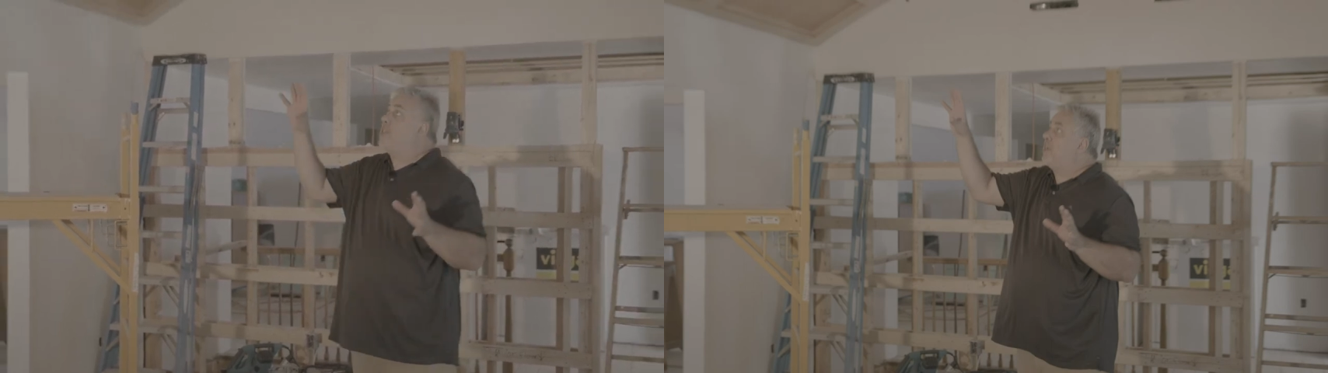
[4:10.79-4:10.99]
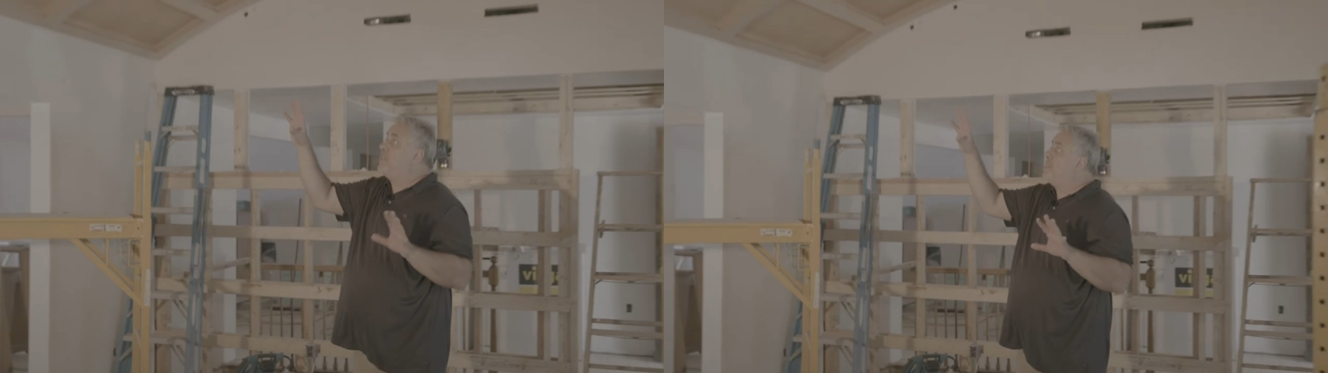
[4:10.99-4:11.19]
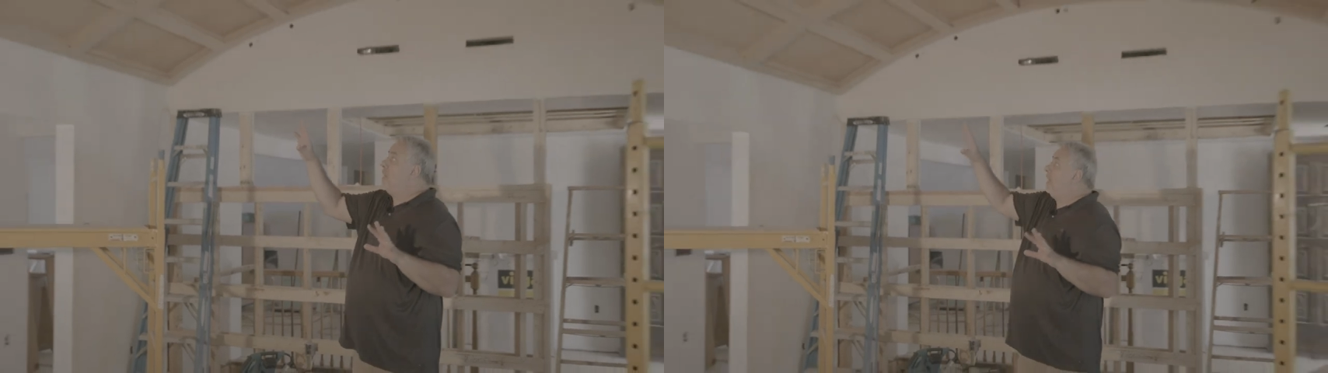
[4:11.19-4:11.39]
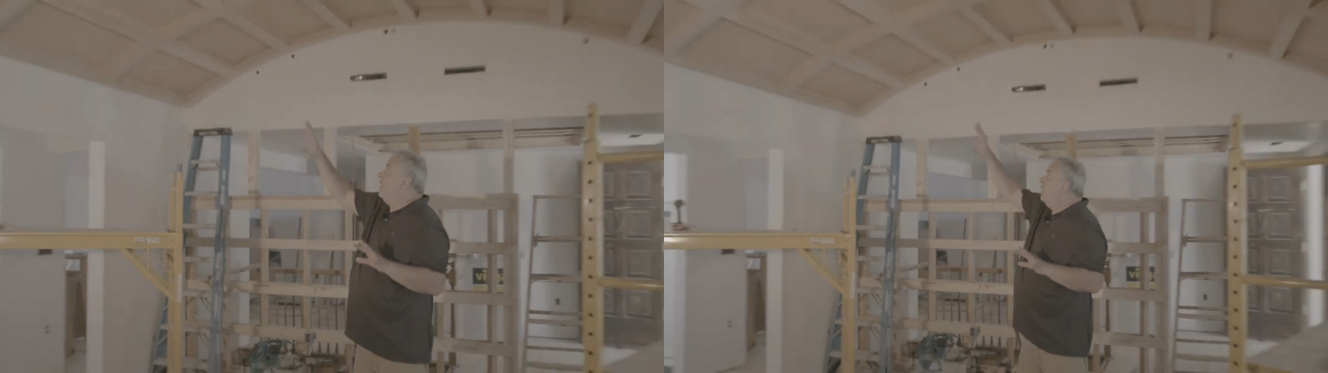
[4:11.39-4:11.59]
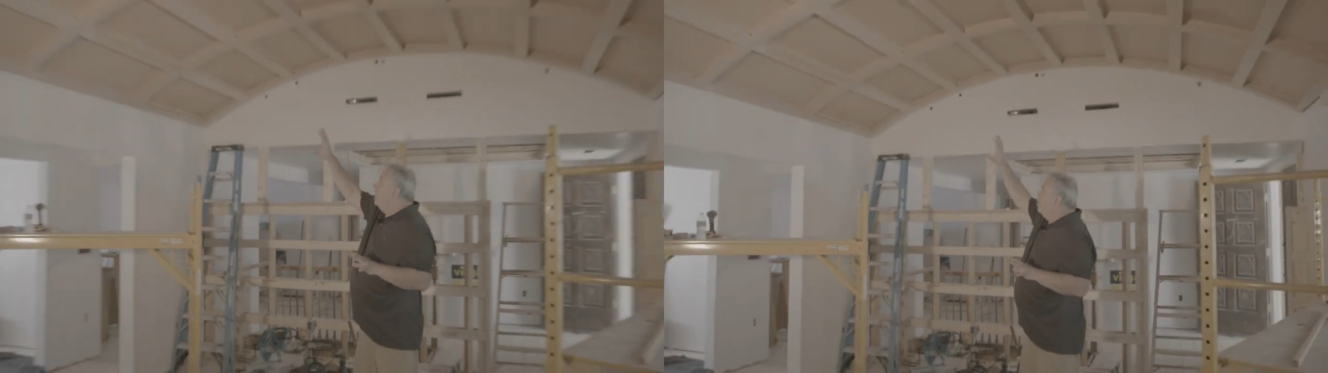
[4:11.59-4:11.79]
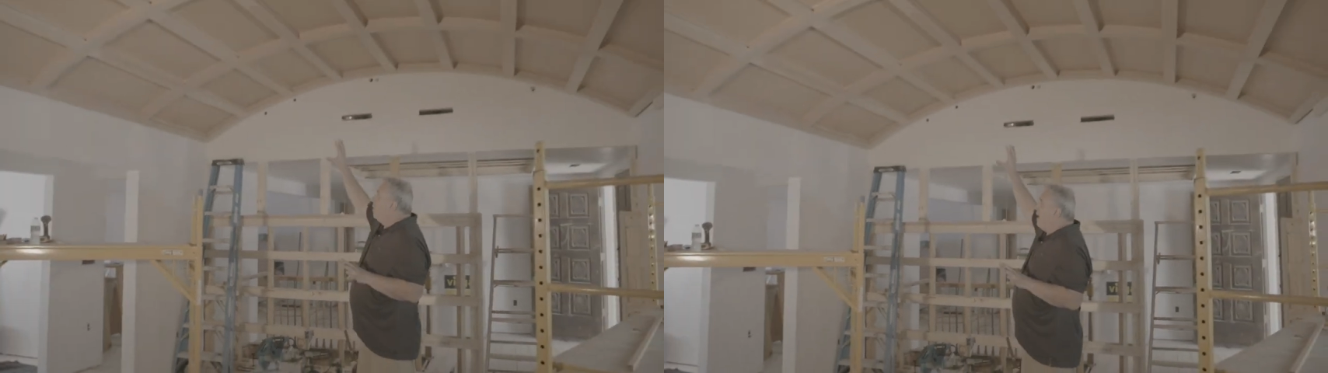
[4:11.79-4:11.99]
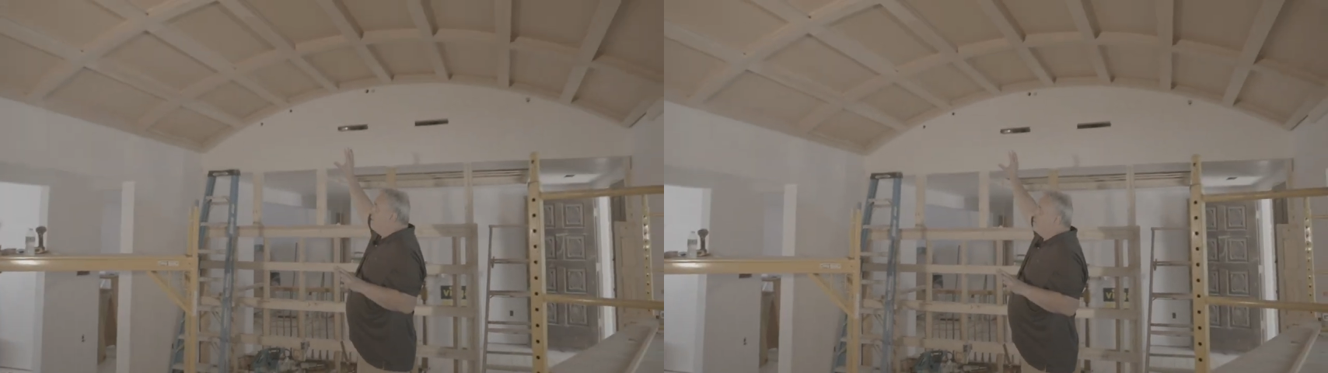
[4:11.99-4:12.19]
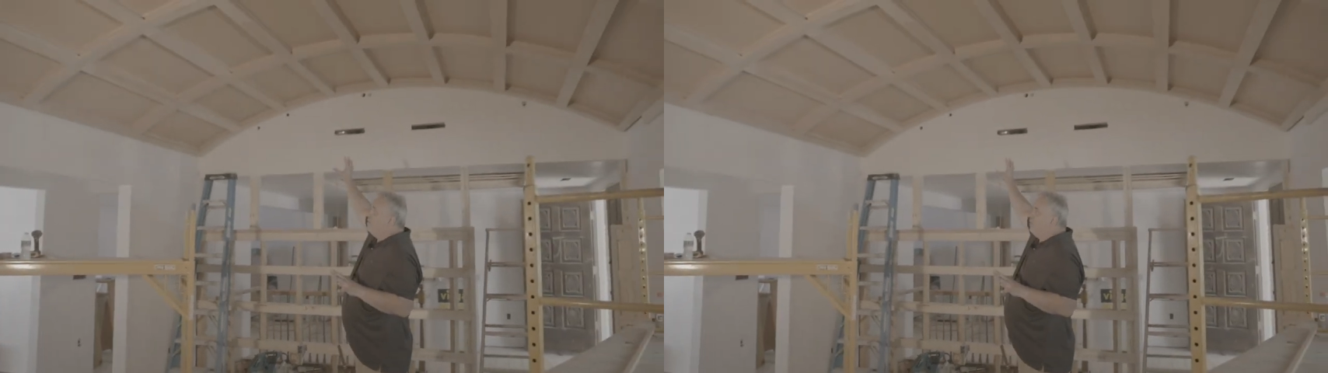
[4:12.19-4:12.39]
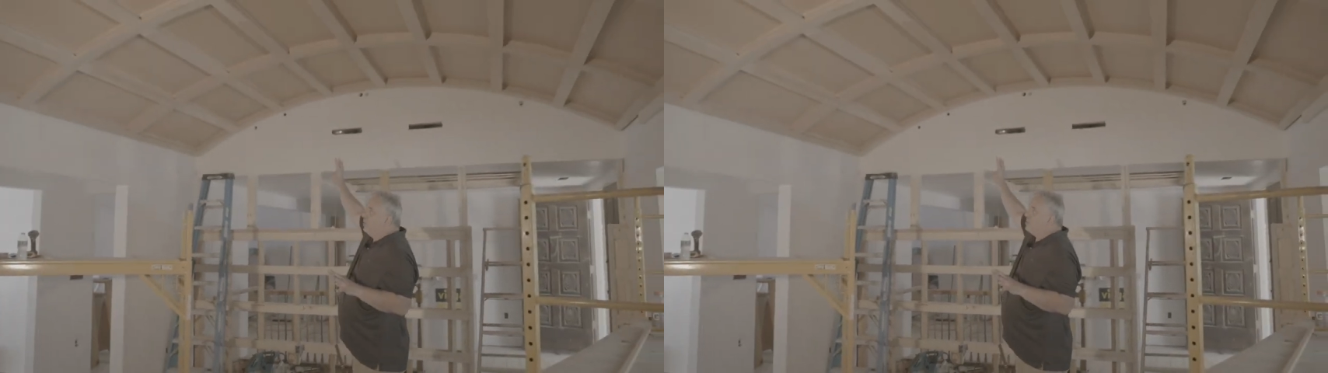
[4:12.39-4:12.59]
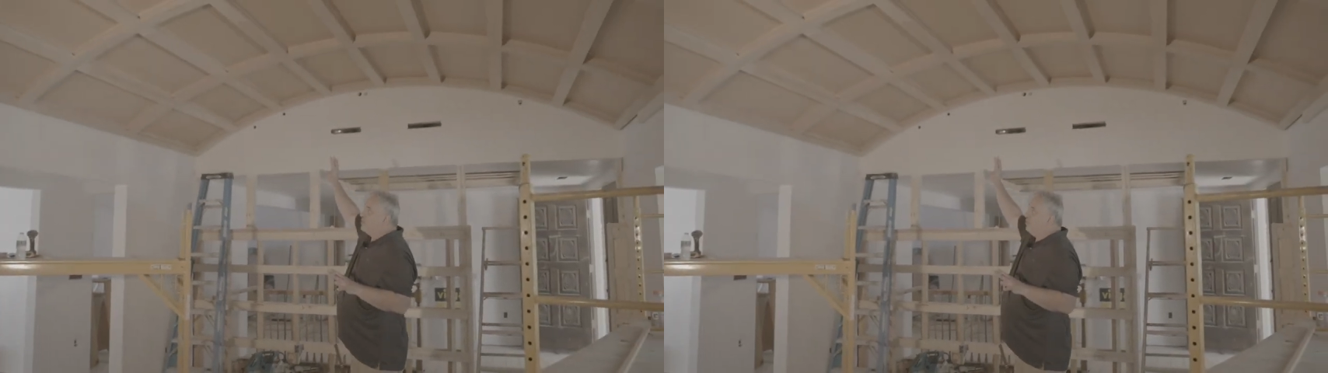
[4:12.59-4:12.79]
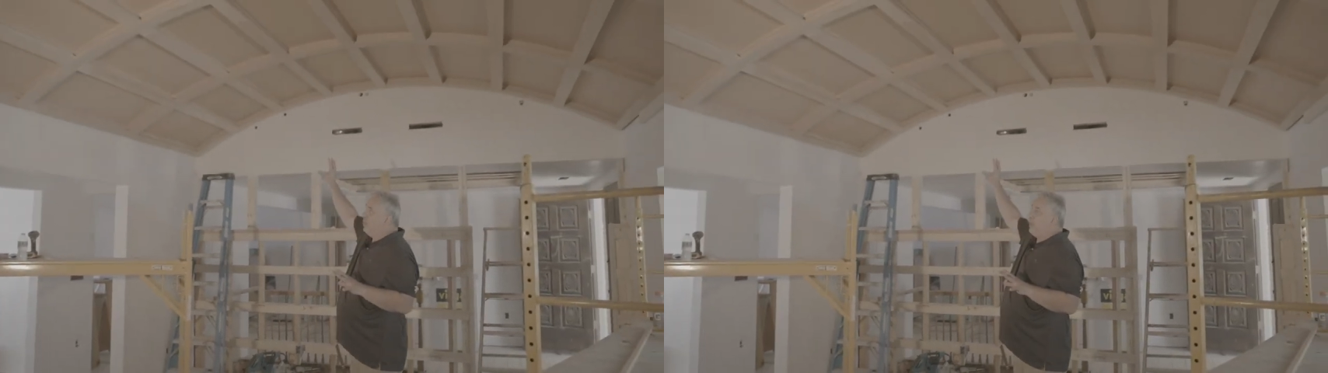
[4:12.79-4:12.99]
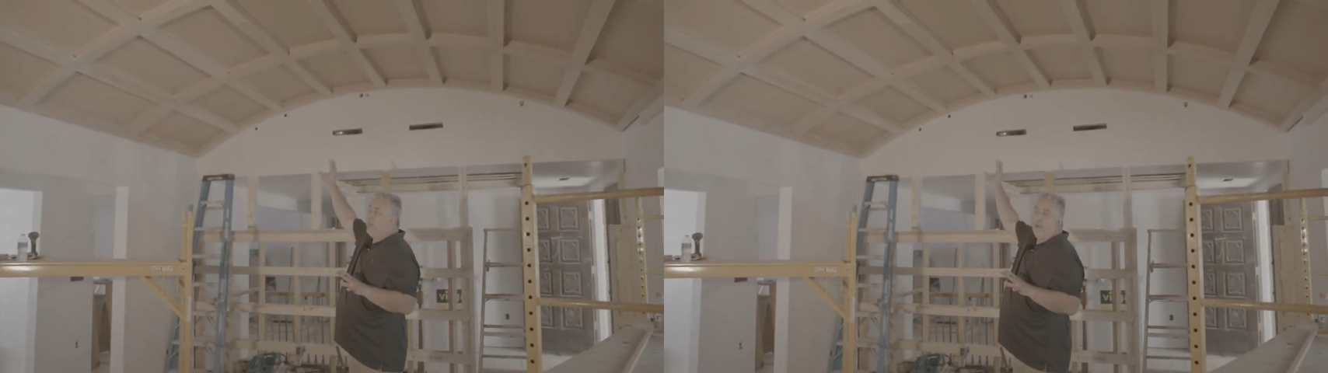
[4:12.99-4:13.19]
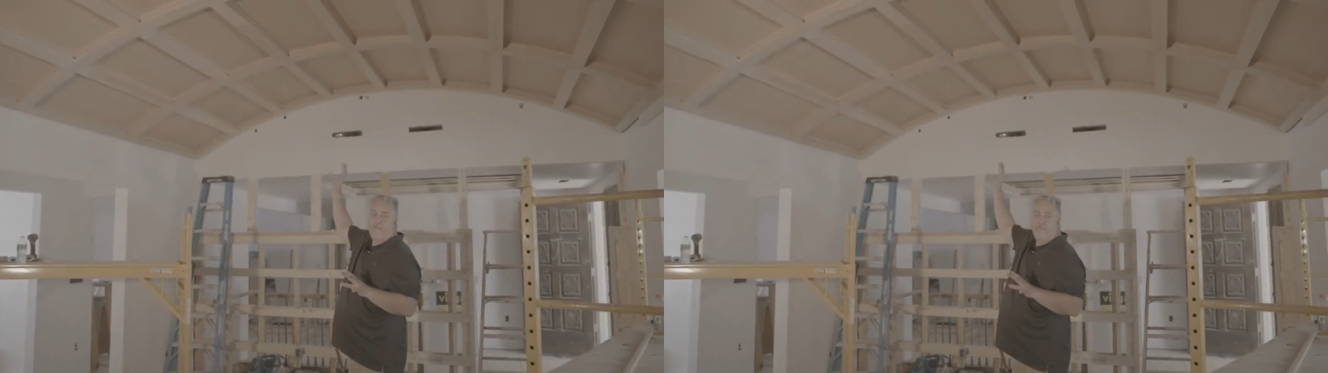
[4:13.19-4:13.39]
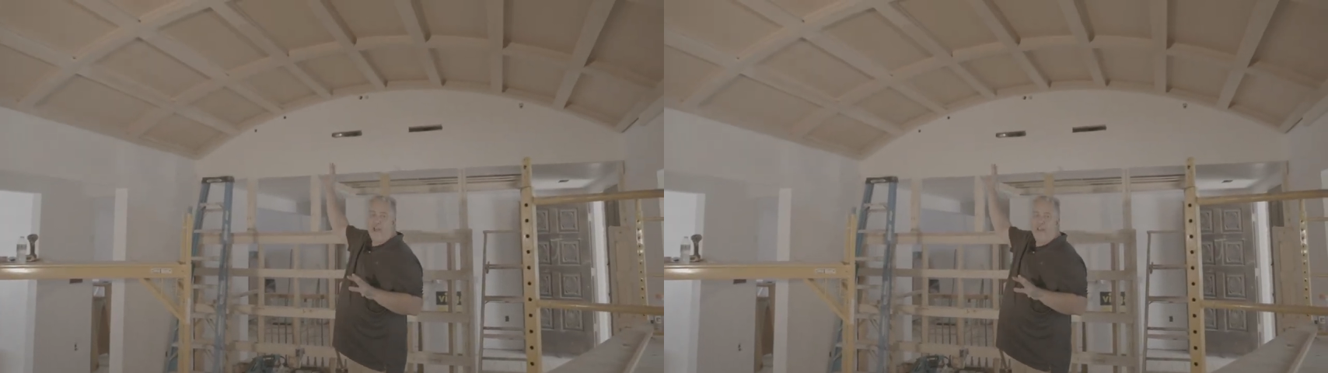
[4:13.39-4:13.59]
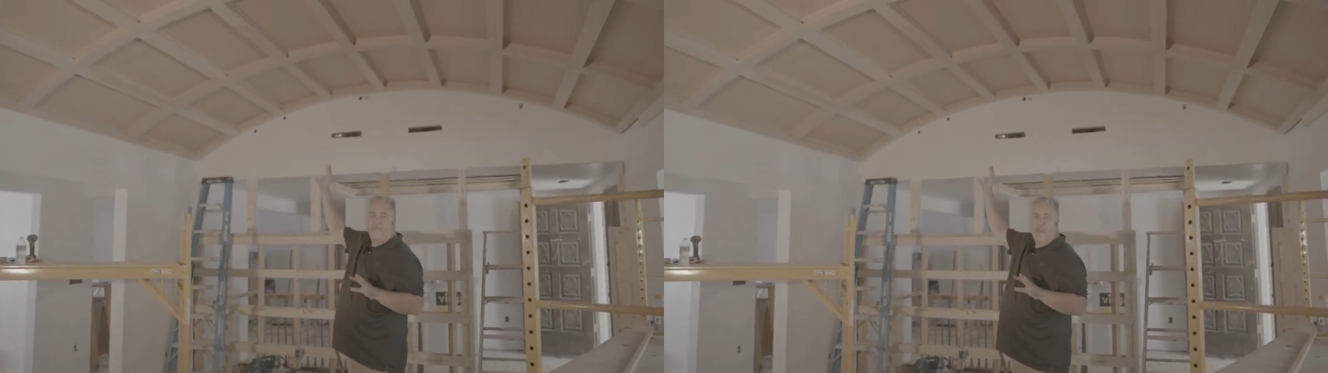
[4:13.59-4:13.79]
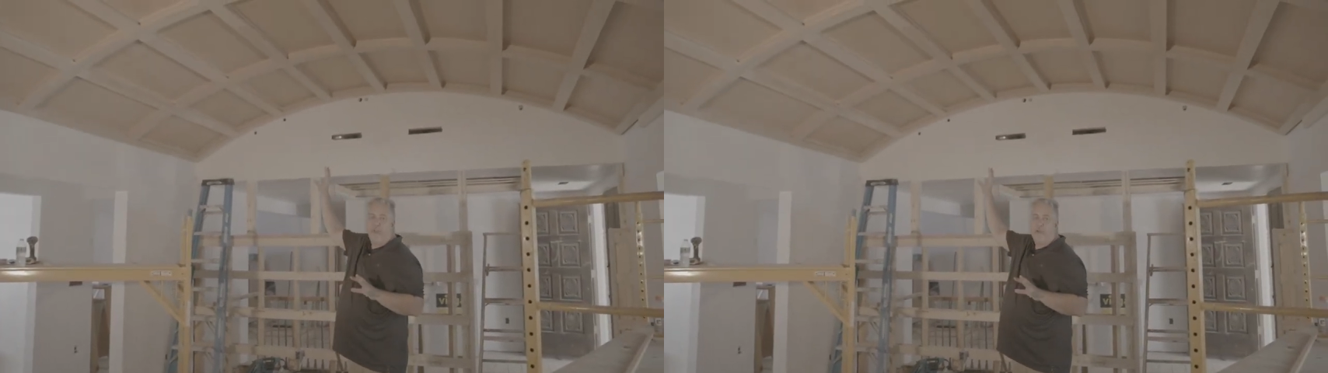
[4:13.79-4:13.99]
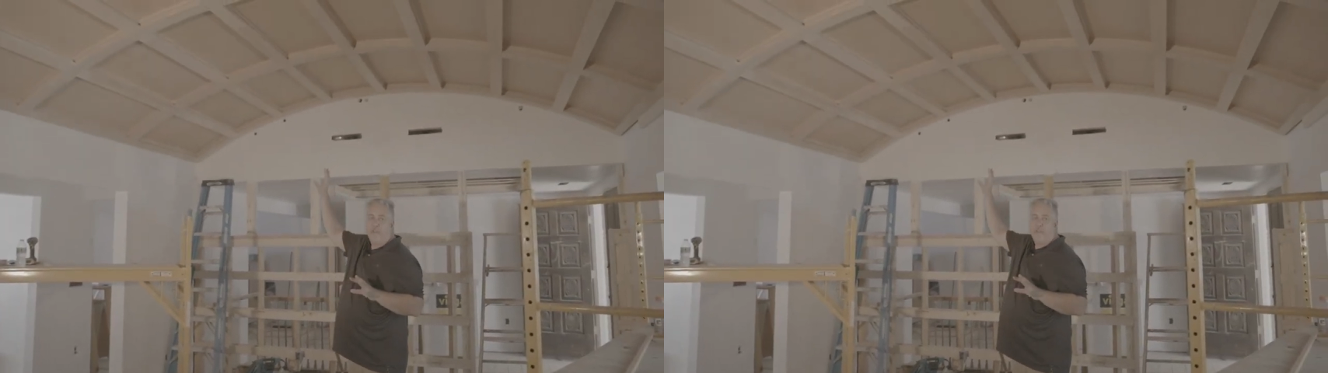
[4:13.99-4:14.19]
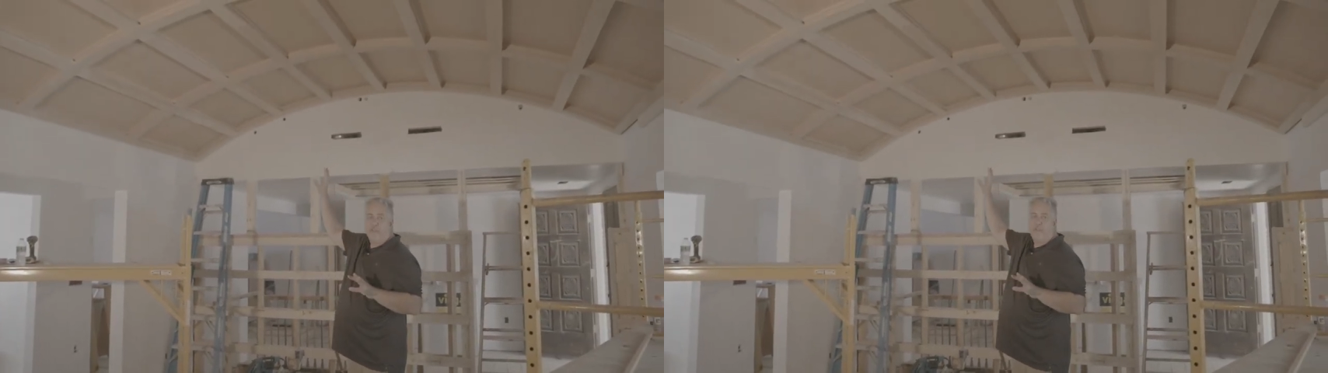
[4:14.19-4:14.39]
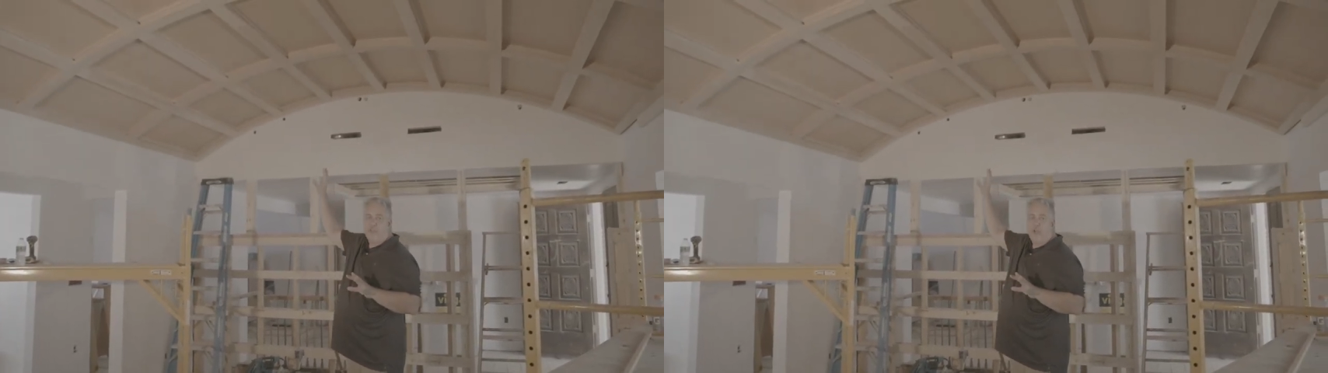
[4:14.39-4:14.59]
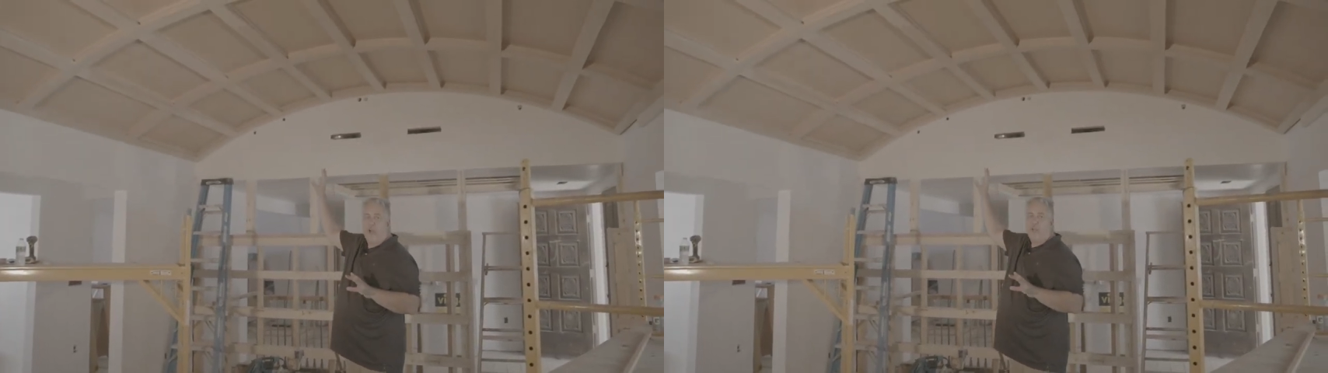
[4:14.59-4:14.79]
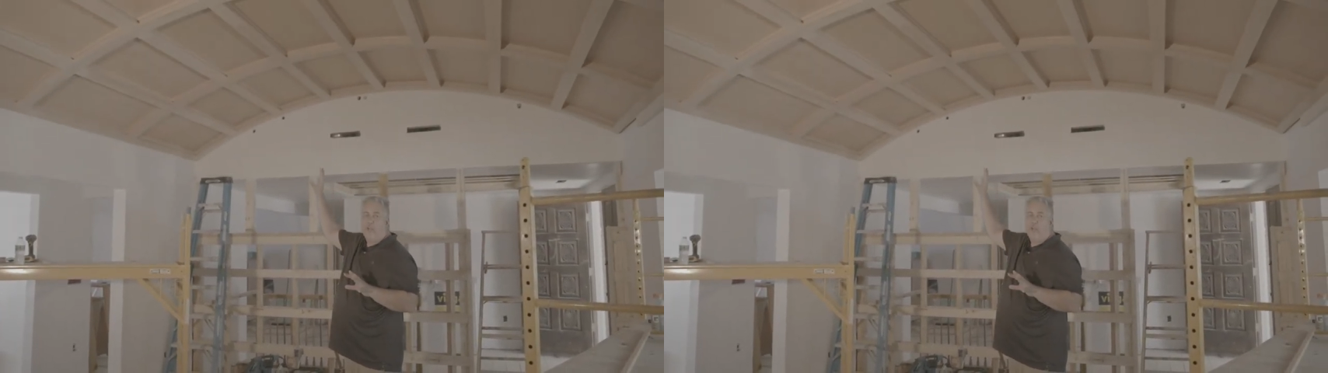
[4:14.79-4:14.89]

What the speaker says: (no speaker visible)